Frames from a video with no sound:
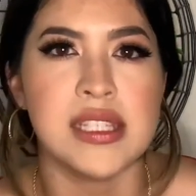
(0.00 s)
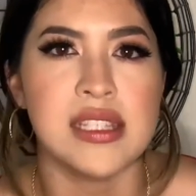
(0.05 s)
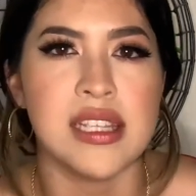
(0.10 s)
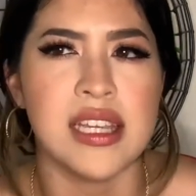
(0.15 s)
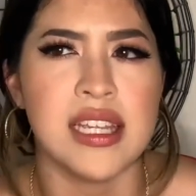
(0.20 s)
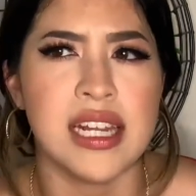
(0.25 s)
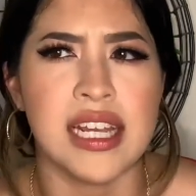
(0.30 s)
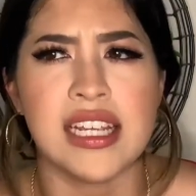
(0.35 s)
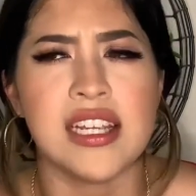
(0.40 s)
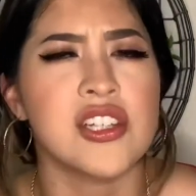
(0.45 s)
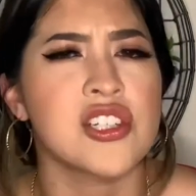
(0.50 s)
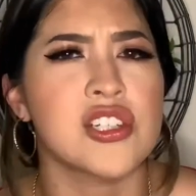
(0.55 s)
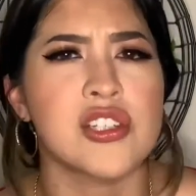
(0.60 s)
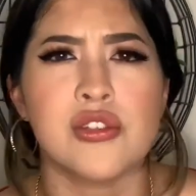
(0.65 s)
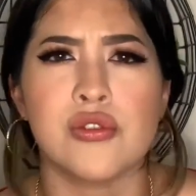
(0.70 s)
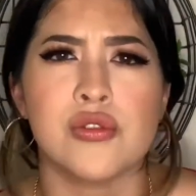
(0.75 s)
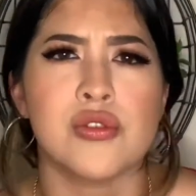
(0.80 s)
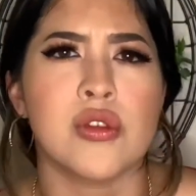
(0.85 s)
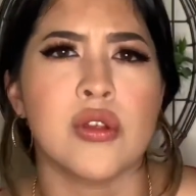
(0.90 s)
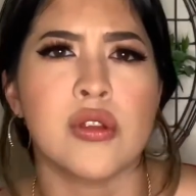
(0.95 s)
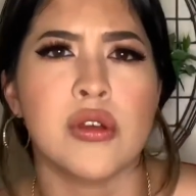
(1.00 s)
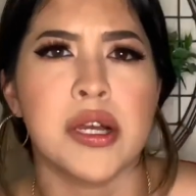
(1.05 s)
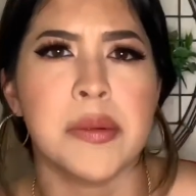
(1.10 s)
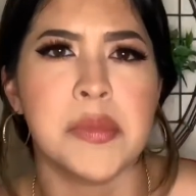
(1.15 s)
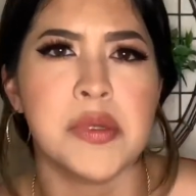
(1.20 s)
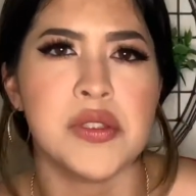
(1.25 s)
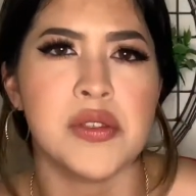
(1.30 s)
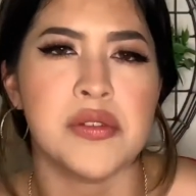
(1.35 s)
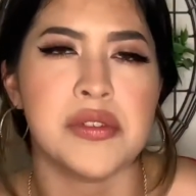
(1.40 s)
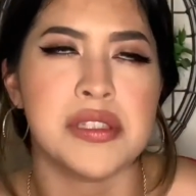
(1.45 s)
And I could just do solo
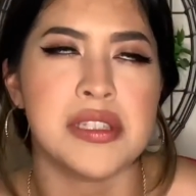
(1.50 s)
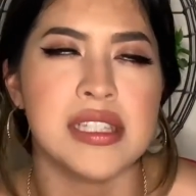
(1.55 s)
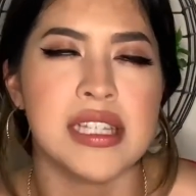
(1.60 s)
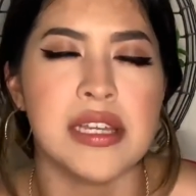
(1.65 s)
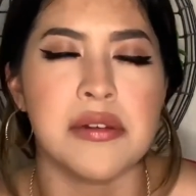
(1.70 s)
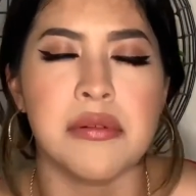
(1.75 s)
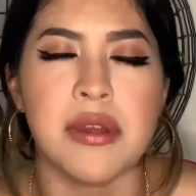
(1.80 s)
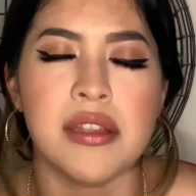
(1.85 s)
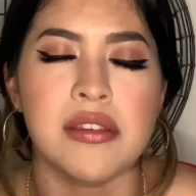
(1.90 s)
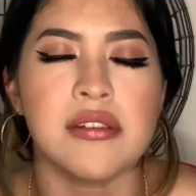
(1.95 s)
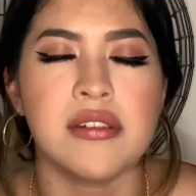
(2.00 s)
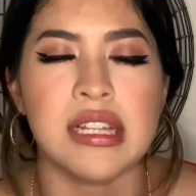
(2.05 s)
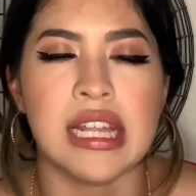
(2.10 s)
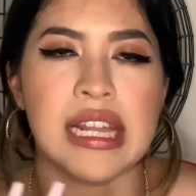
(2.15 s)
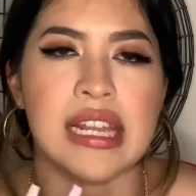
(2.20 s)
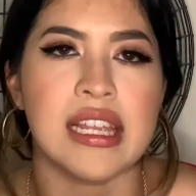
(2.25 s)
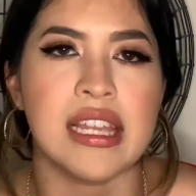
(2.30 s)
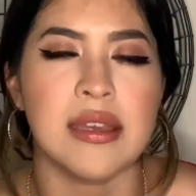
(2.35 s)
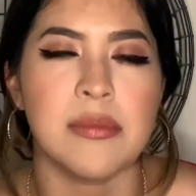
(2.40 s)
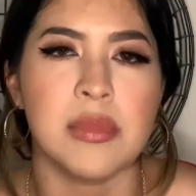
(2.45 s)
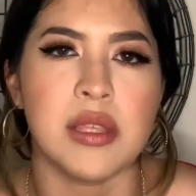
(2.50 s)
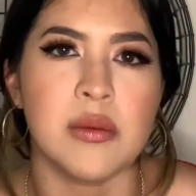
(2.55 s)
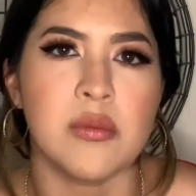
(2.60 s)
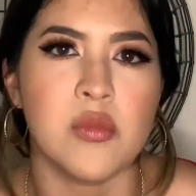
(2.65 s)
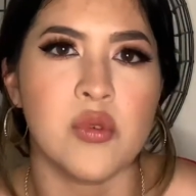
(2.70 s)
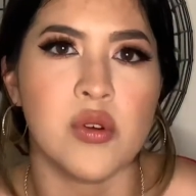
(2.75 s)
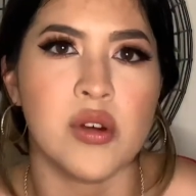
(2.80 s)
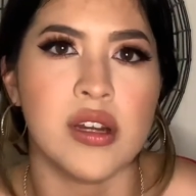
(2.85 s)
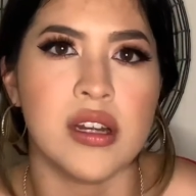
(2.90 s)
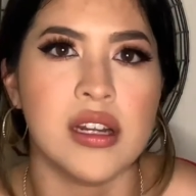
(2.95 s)
episodes because I'd rather like it be
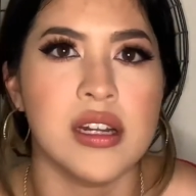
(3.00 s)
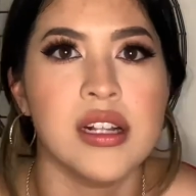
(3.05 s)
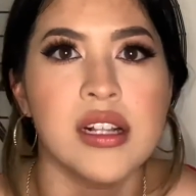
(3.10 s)
more,